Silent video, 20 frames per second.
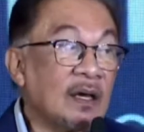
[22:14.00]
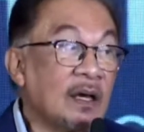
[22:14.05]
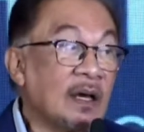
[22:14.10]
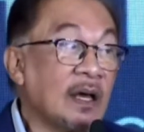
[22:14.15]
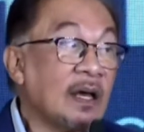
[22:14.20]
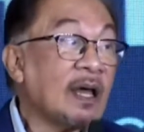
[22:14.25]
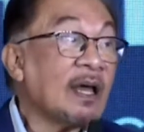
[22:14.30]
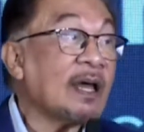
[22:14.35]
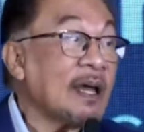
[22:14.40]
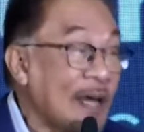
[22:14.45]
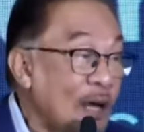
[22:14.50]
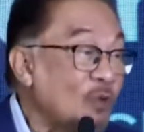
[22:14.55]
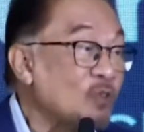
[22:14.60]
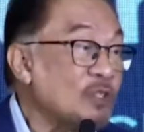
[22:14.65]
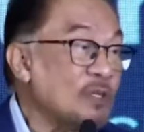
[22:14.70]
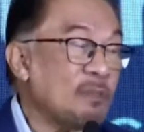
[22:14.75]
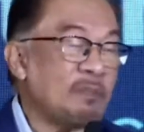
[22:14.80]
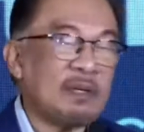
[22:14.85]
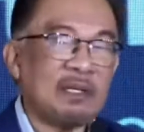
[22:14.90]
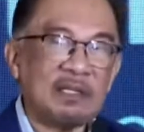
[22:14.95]

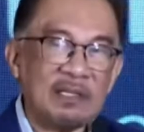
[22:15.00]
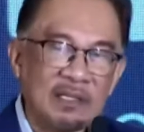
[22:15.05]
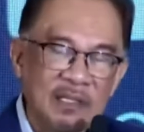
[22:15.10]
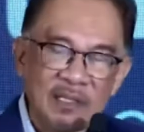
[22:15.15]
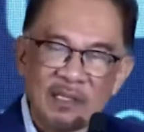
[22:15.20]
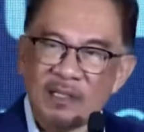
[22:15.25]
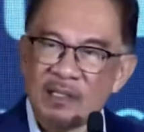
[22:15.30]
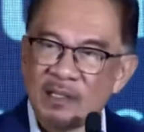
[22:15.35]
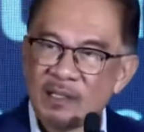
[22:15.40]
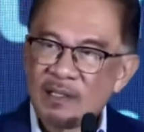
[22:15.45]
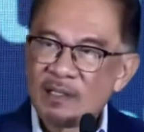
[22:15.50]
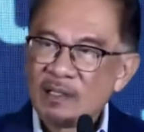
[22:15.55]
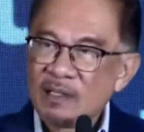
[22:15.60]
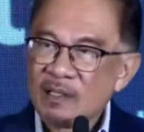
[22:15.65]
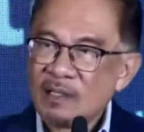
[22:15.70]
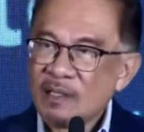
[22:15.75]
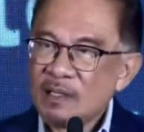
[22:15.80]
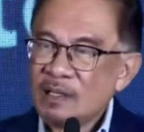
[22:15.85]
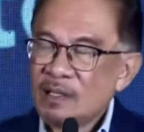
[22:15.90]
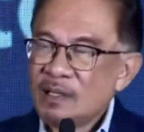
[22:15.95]
accountability.
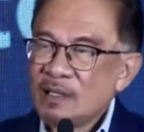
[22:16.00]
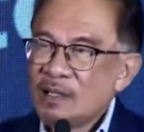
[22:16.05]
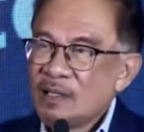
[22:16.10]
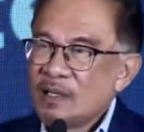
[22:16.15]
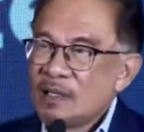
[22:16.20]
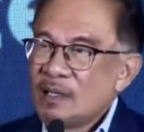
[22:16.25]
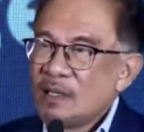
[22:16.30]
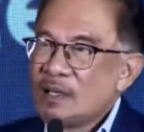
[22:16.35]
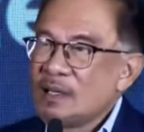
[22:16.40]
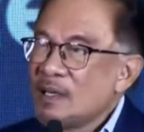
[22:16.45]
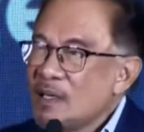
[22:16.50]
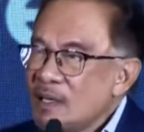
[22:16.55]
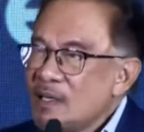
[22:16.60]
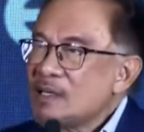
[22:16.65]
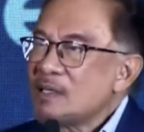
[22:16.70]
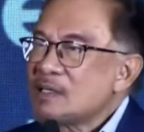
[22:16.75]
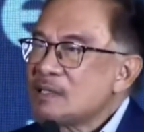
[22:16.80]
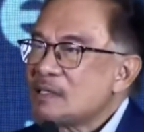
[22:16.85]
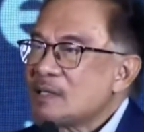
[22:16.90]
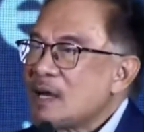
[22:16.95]

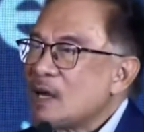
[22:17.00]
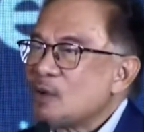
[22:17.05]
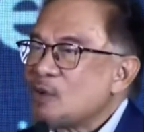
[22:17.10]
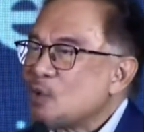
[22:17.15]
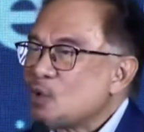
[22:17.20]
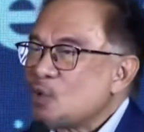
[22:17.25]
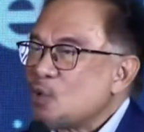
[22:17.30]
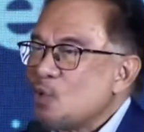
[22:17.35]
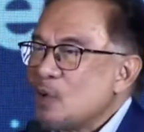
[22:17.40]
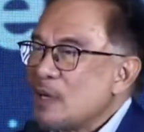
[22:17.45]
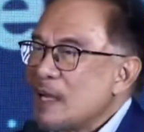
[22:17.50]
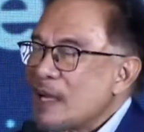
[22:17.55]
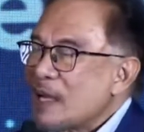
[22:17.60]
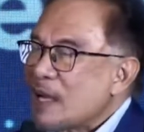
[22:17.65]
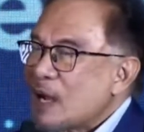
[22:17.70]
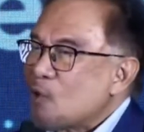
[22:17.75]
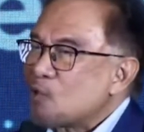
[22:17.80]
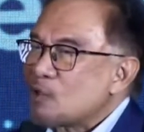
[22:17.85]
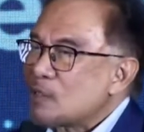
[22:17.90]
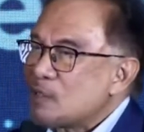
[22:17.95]
Leaders are not only
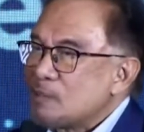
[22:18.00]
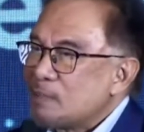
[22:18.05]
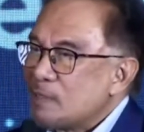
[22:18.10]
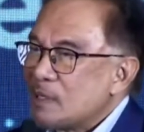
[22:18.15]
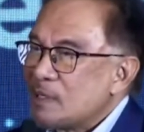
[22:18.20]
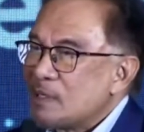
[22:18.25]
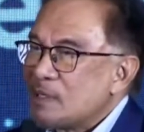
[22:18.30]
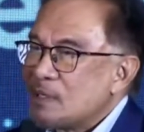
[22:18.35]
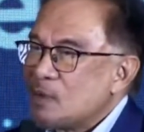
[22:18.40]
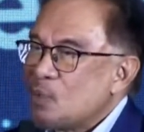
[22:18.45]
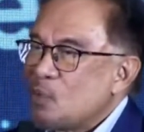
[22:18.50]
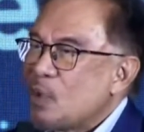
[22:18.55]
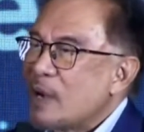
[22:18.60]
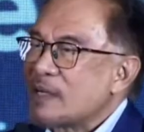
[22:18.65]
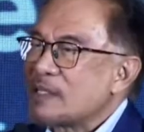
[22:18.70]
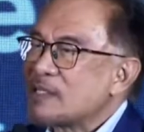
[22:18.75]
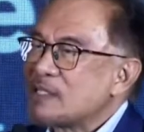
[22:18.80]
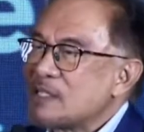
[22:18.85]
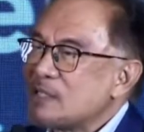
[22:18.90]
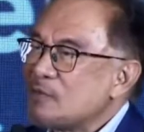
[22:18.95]
accountable
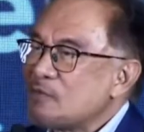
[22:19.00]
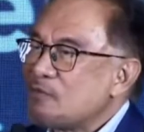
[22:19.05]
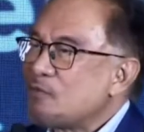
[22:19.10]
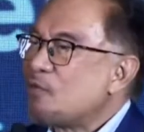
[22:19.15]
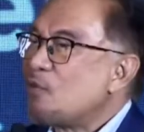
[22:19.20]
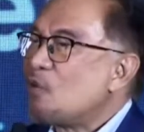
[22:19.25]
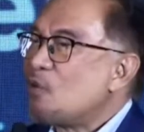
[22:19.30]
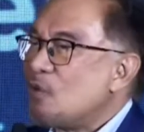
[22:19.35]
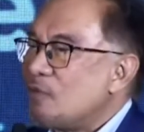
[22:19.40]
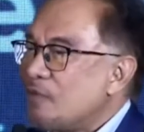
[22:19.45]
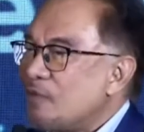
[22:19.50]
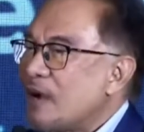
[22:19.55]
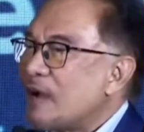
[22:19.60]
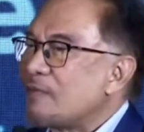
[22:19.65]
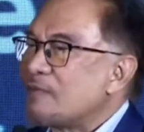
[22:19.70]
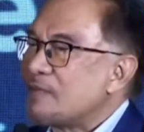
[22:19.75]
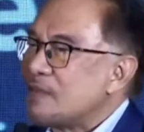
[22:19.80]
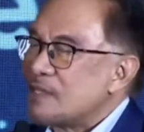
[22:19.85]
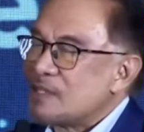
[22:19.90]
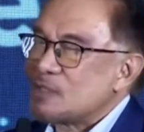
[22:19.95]
once in 4 or 5
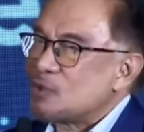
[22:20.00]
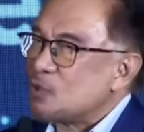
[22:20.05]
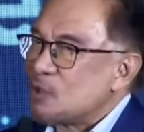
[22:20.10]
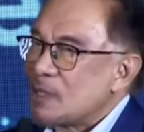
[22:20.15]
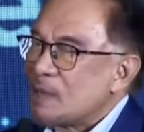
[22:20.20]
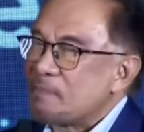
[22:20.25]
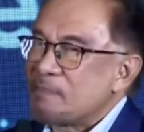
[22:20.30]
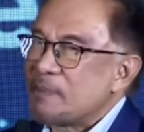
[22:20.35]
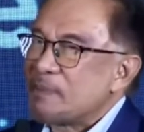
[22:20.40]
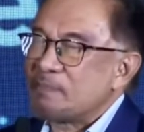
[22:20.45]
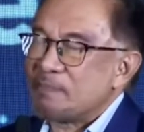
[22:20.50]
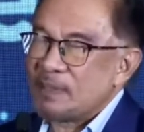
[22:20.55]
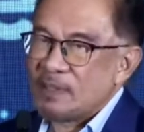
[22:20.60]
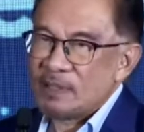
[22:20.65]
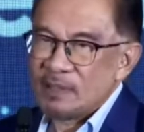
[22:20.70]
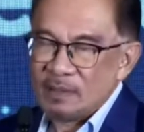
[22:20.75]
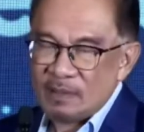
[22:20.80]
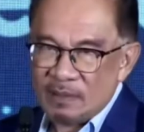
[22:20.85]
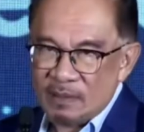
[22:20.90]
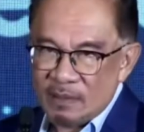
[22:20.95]
years to their people.
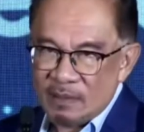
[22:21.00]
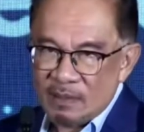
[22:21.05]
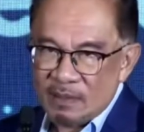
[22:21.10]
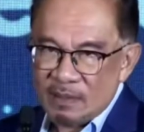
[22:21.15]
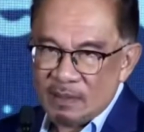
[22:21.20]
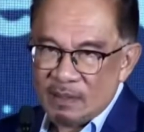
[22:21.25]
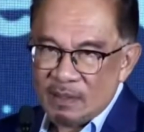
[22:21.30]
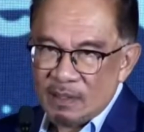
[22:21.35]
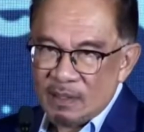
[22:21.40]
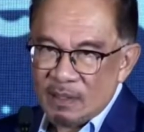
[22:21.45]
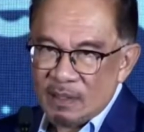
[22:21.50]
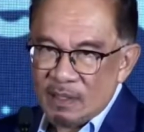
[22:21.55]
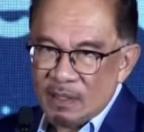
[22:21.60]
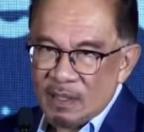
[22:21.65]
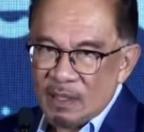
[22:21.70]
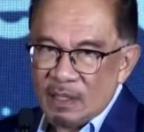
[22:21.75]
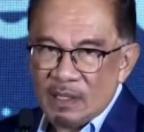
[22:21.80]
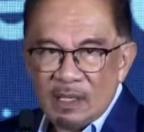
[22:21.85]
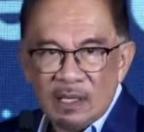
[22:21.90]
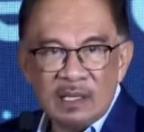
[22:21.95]

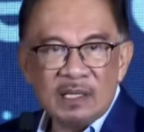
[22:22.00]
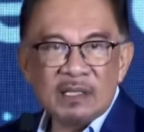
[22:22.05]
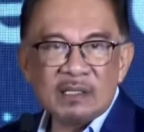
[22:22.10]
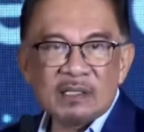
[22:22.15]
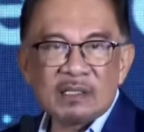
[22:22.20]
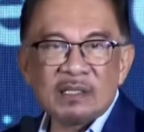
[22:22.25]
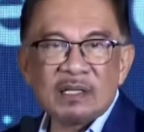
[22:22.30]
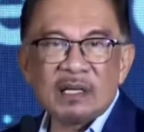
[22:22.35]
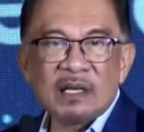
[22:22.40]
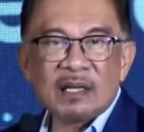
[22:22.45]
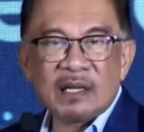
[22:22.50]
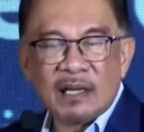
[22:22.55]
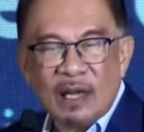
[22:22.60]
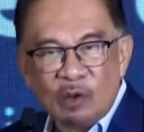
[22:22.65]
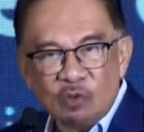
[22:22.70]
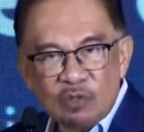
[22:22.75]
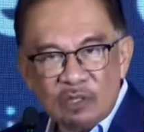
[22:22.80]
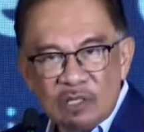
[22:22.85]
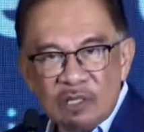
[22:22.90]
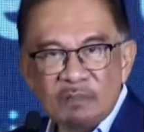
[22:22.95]
Leaders are
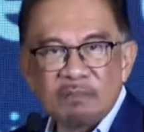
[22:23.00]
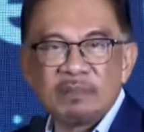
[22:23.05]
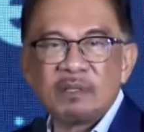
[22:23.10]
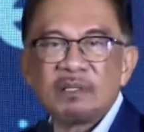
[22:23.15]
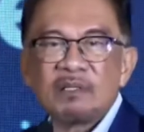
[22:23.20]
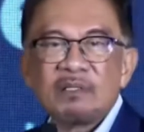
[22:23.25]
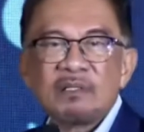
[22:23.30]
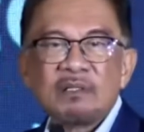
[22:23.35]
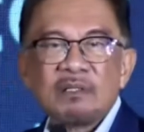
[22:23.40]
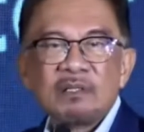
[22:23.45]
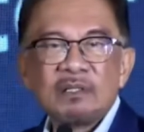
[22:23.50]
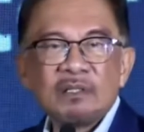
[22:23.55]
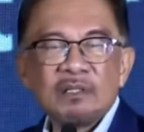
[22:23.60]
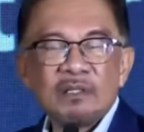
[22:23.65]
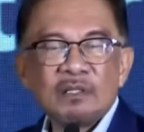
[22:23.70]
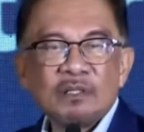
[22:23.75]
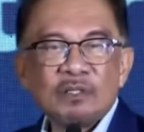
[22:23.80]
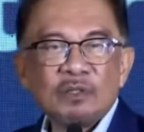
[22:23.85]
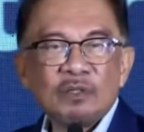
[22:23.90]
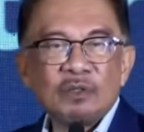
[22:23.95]
accountable
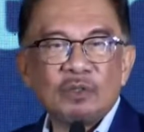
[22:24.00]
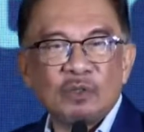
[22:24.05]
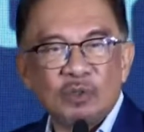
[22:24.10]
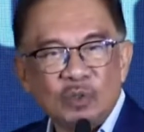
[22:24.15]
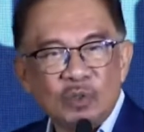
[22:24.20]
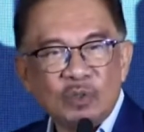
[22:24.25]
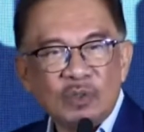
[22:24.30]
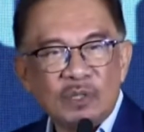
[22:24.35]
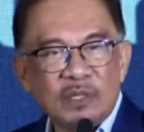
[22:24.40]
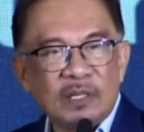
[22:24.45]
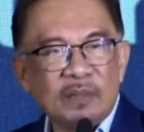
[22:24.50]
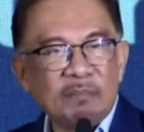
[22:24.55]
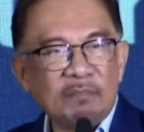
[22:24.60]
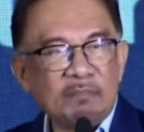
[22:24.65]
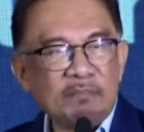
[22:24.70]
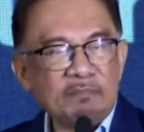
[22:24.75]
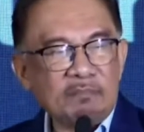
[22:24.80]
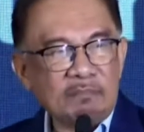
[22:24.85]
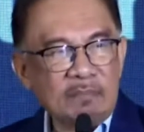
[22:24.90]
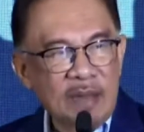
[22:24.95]
to the
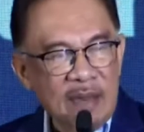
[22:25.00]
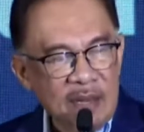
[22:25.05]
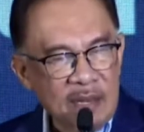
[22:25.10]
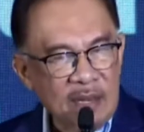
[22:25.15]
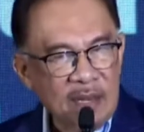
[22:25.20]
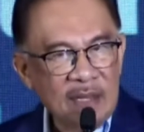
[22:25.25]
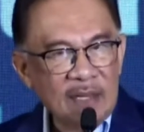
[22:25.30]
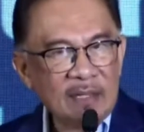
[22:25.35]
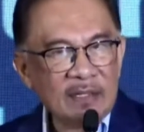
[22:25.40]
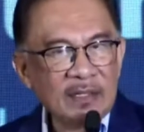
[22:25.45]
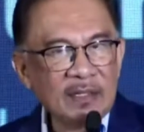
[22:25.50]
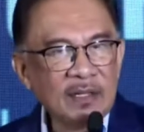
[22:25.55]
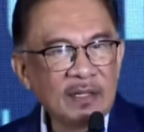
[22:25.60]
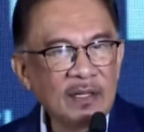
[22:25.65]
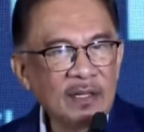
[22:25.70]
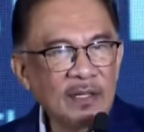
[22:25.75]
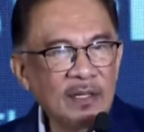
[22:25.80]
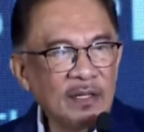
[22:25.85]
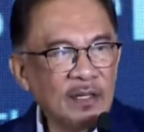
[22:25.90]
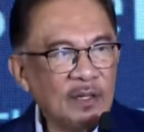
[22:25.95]
mandate,
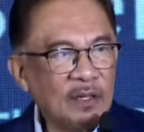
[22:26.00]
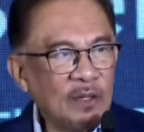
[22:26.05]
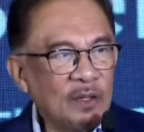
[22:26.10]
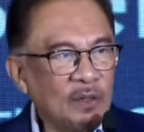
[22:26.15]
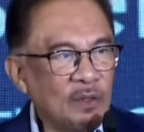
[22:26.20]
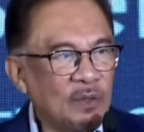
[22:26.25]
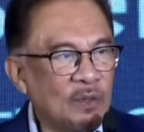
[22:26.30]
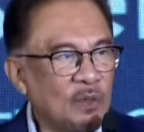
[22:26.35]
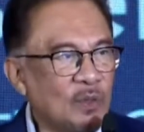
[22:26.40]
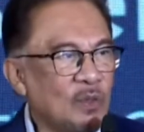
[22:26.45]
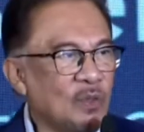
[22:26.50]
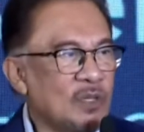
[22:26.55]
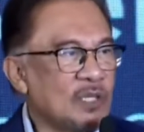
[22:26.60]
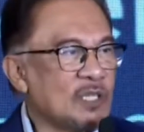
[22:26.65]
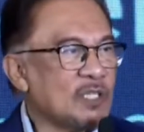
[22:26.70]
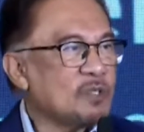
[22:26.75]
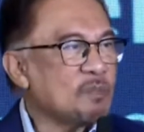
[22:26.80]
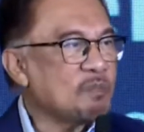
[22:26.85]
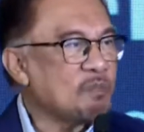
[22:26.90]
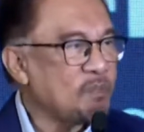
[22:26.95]
to the
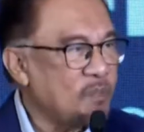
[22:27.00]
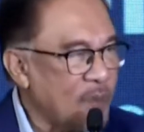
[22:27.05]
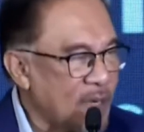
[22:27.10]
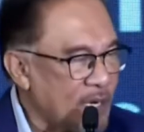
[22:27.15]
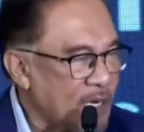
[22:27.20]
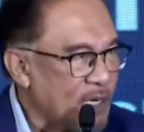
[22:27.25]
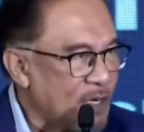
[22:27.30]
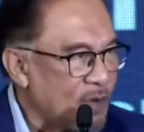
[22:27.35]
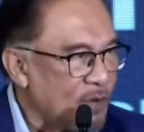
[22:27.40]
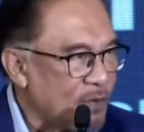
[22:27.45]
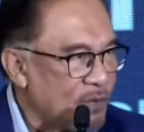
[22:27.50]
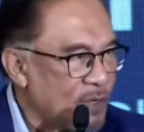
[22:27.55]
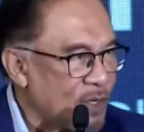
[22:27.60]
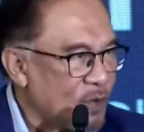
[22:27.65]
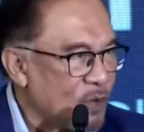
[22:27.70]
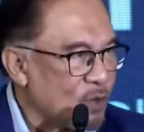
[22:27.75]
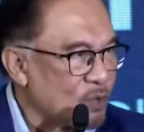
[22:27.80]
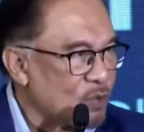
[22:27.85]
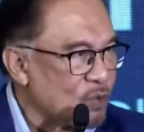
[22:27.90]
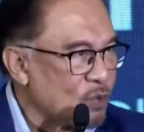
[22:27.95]
spirit of the
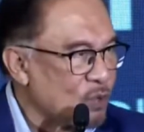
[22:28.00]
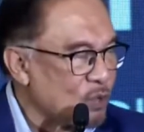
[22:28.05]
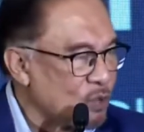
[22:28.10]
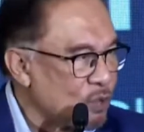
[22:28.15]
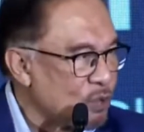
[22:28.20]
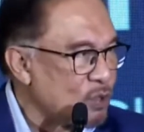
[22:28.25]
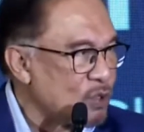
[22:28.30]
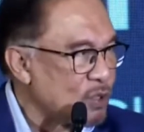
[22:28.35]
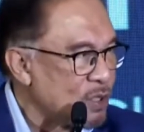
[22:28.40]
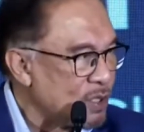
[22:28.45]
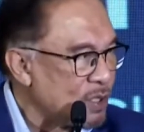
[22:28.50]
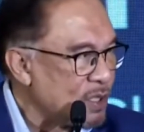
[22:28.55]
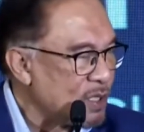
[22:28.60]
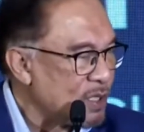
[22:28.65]
Constitution,